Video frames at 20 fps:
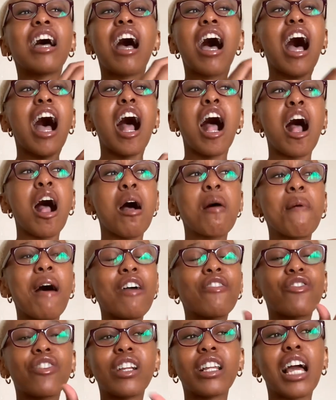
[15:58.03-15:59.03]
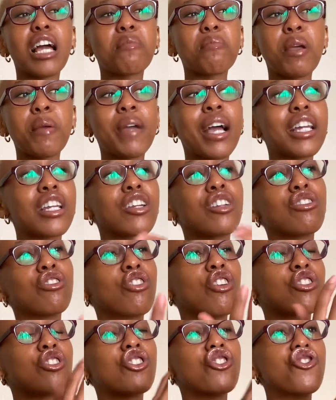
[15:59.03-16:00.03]
I feel like maybe I didn't
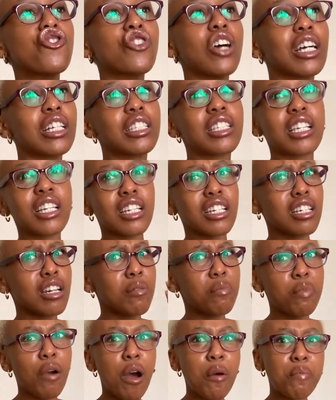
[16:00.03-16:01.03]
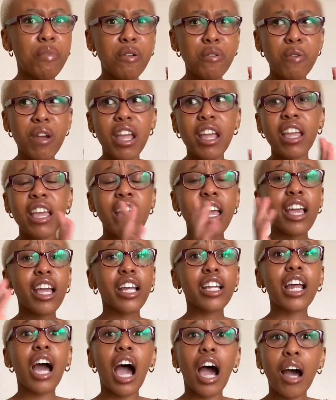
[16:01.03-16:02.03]
construct it in a proper way,
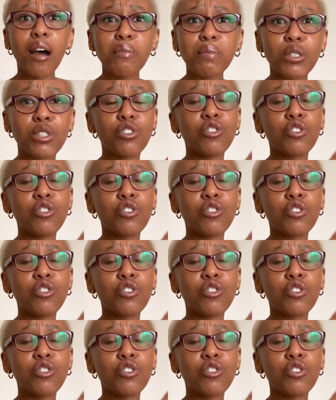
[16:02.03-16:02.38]
it helps